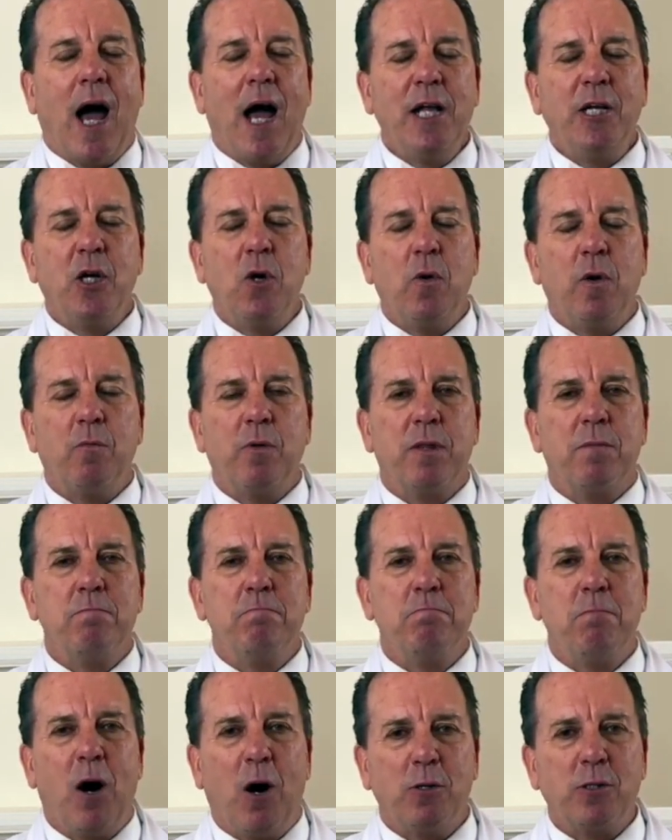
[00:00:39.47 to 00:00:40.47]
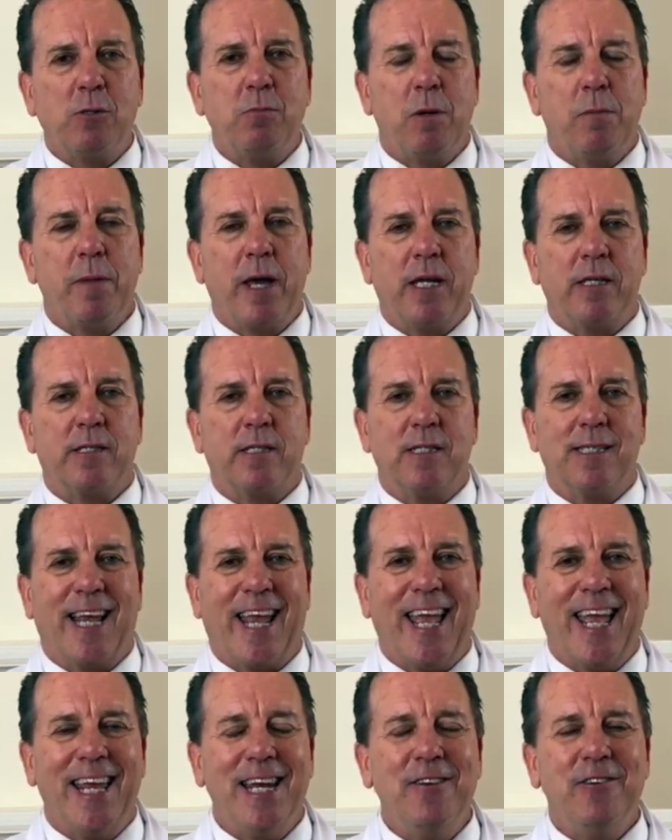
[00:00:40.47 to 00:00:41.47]
I go in with multiple medicines,
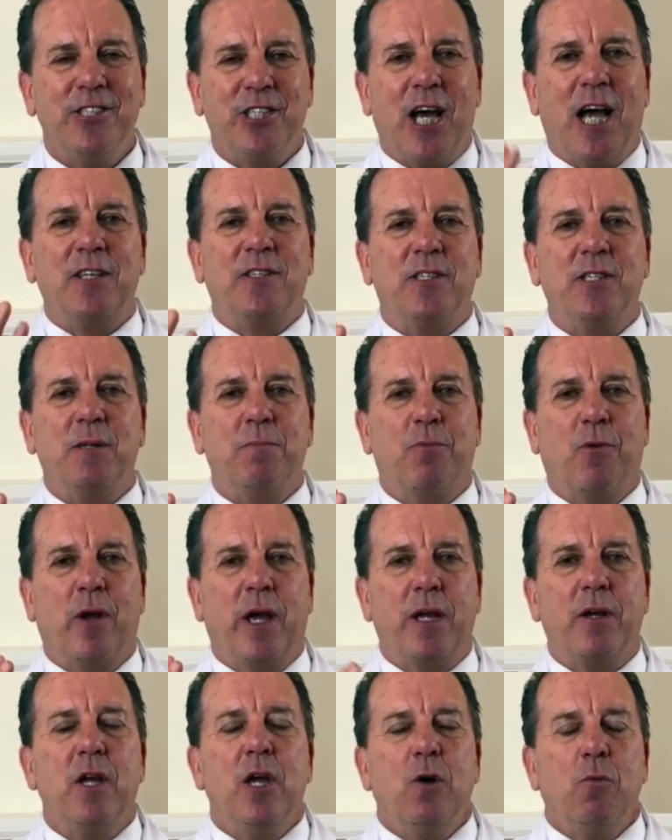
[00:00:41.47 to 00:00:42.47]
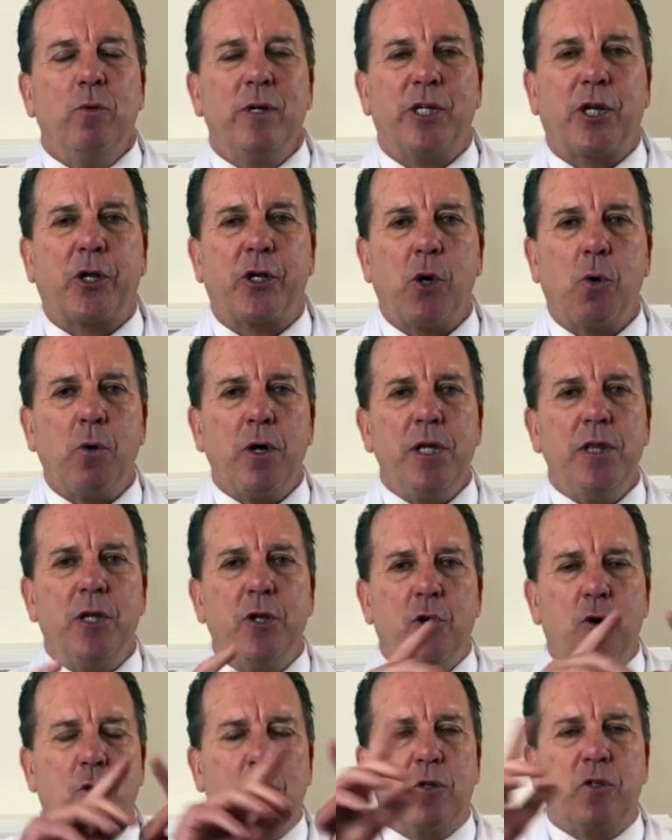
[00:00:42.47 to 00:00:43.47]
energizing the brain, restoring the
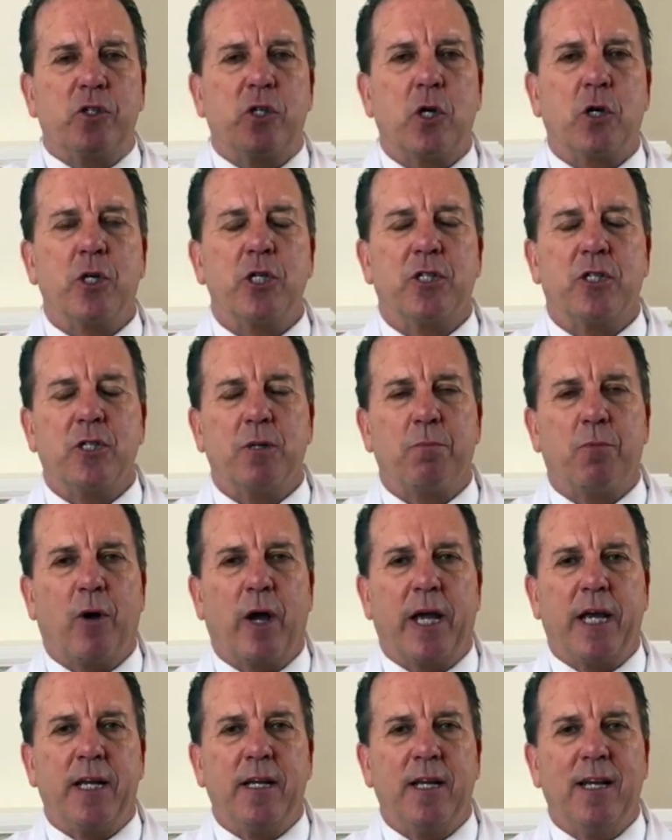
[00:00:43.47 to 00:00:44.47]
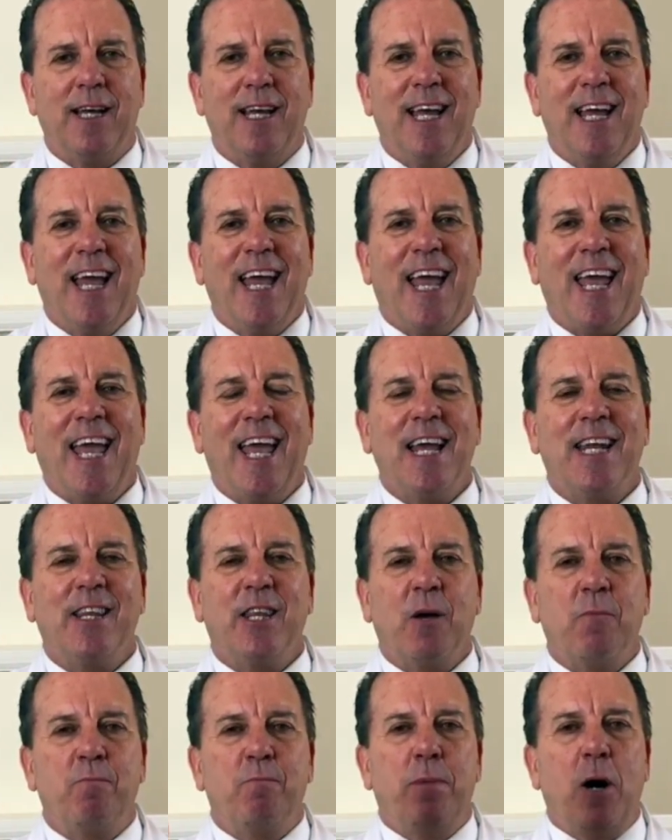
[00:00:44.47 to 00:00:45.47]
neural circuits in the brain, and
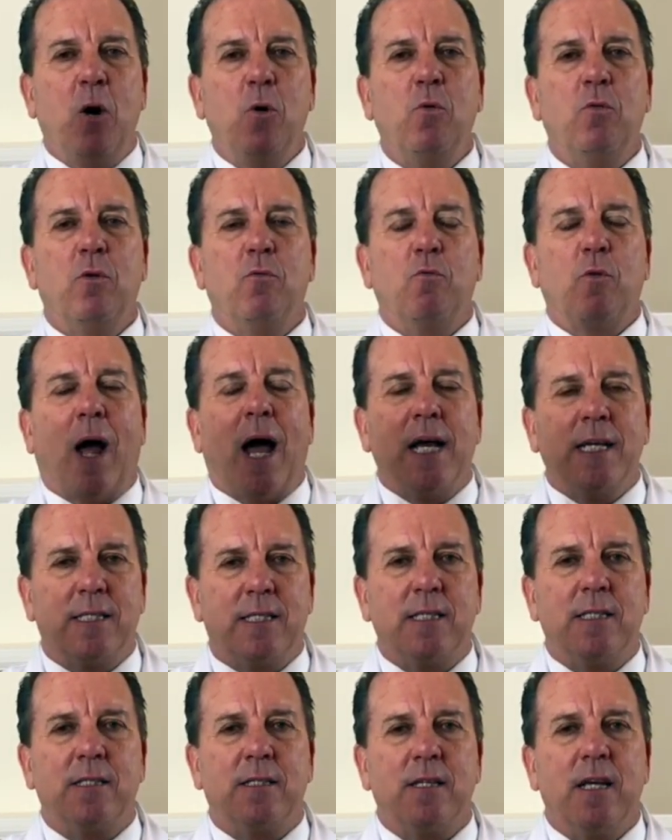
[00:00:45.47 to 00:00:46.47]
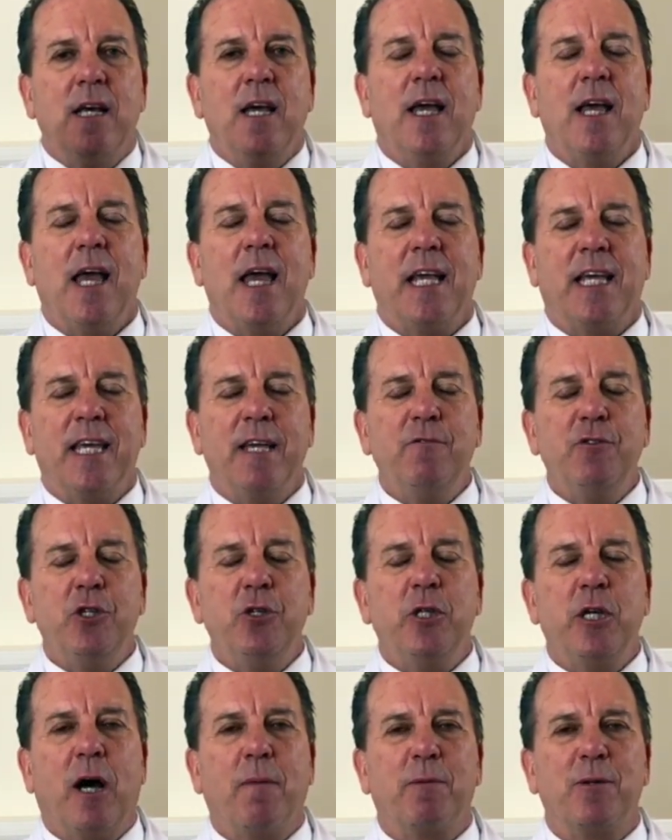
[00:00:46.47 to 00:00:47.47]
the boat rises. It gives
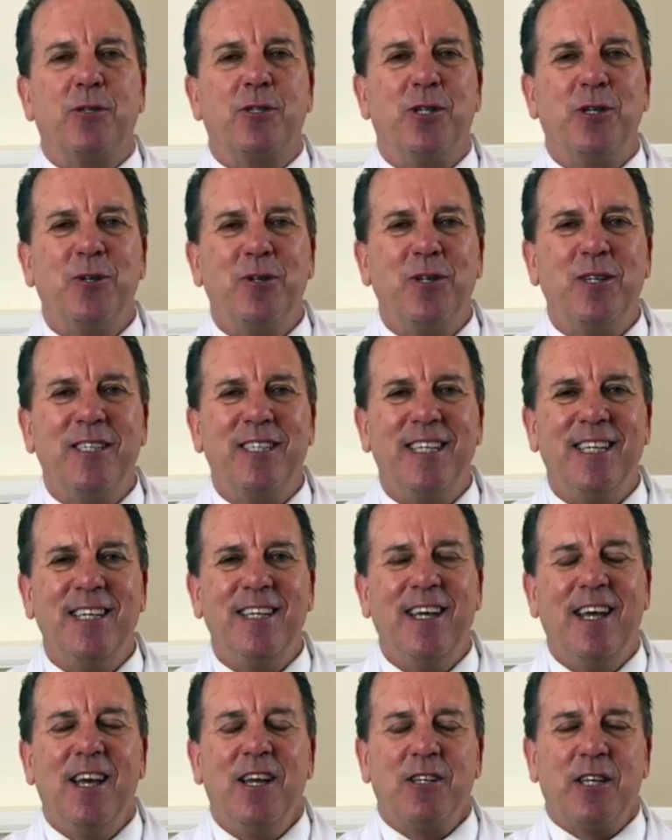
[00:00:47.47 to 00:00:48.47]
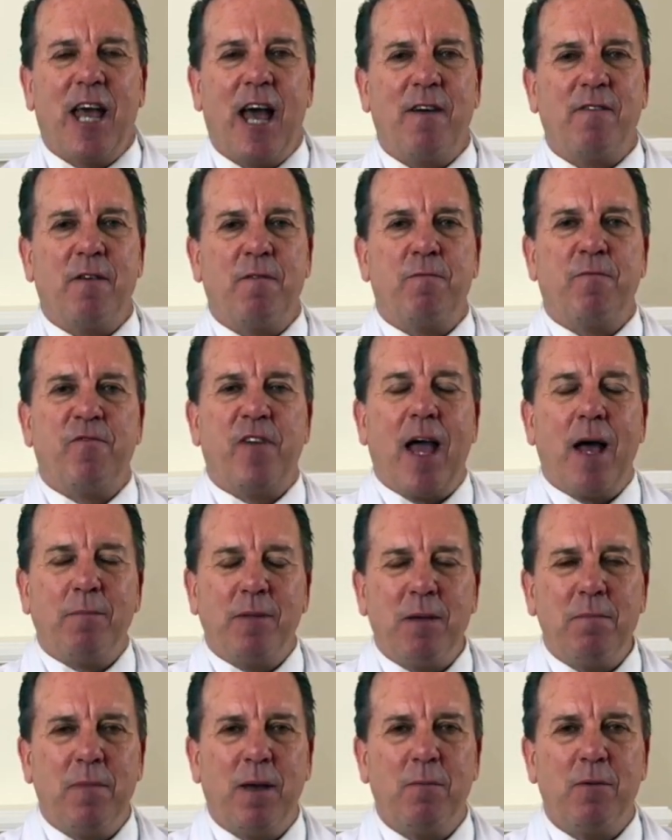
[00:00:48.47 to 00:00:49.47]
you the opportunity to have a
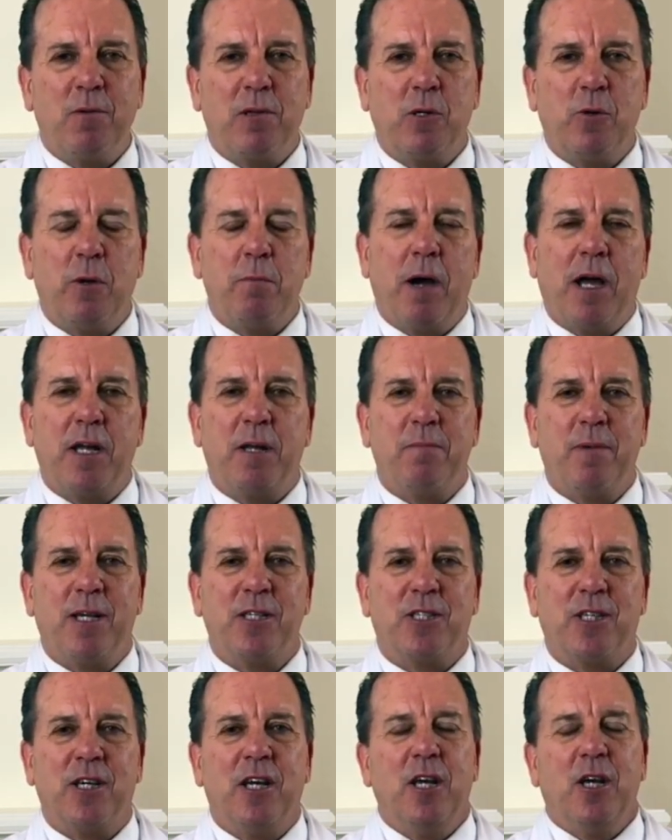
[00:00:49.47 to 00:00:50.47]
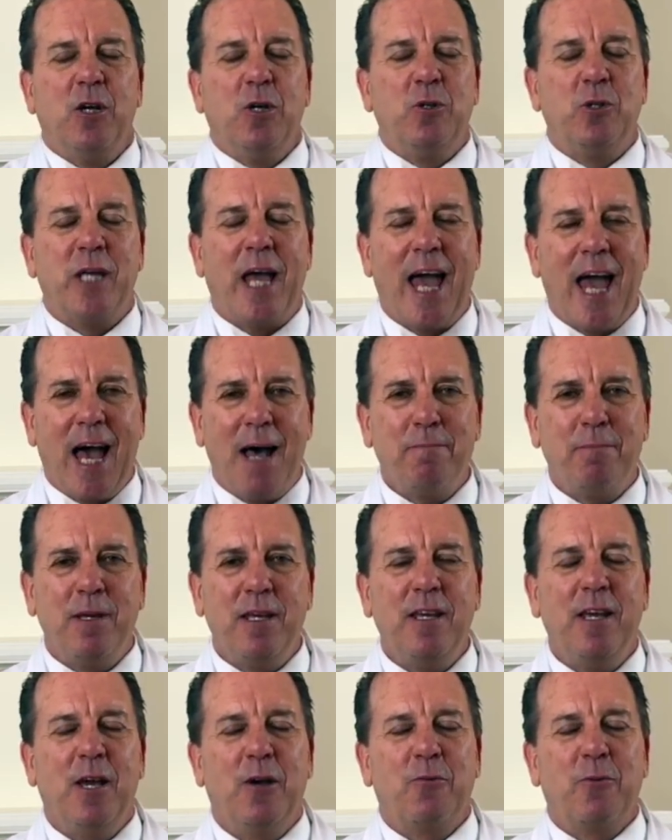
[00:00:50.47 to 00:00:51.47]
family member with Lewy body dementia who's
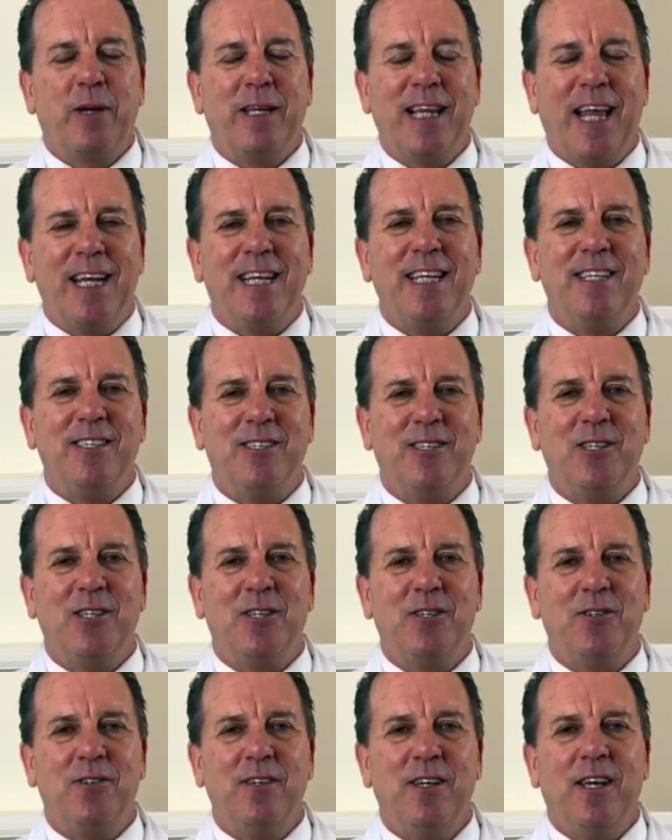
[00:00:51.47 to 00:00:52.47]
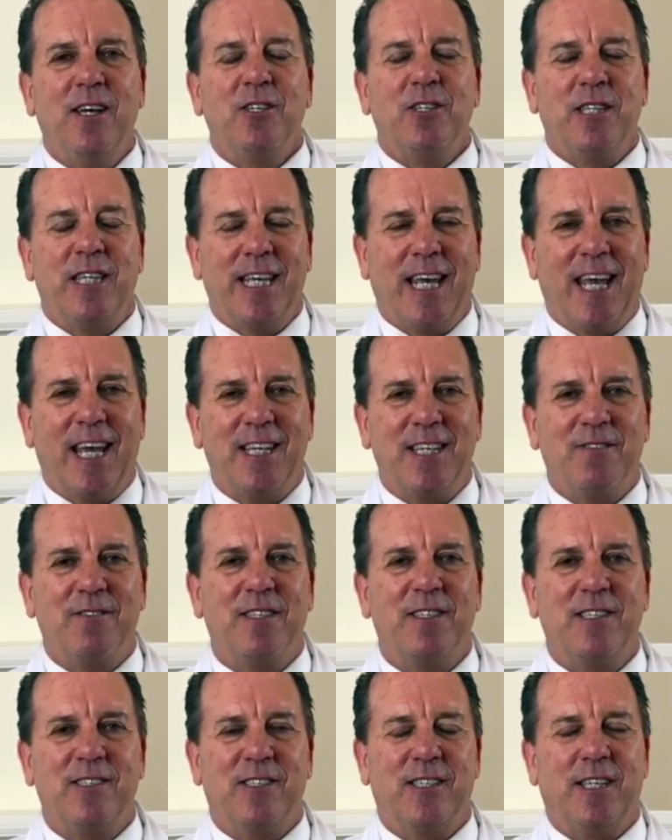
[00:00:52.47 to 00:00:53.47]
happy relating to you to the end of the
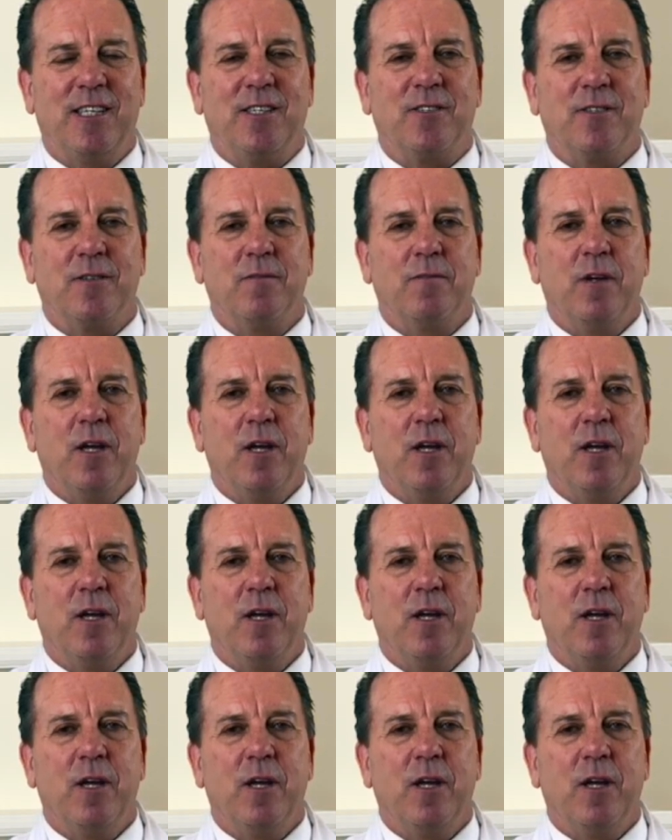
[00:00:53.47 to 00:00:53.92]
disease.